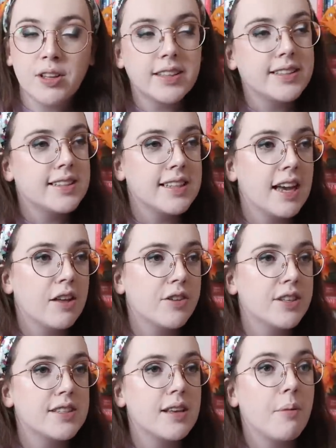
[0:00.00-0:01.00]
Let's see how
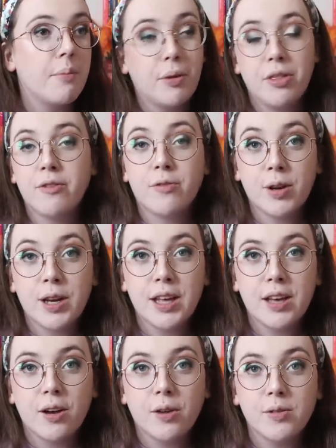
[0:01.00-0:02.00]
this month of
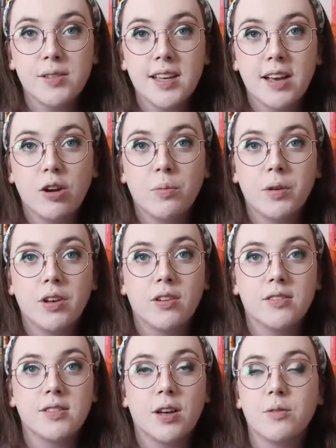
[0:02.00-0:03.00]
reading goes. I hope
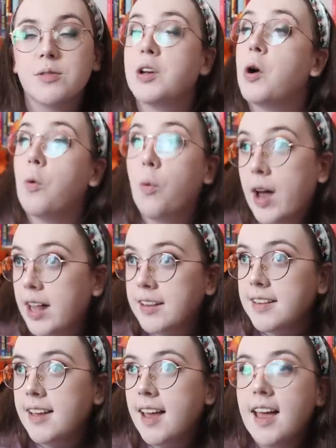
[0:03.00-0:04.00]
y'all's goes well.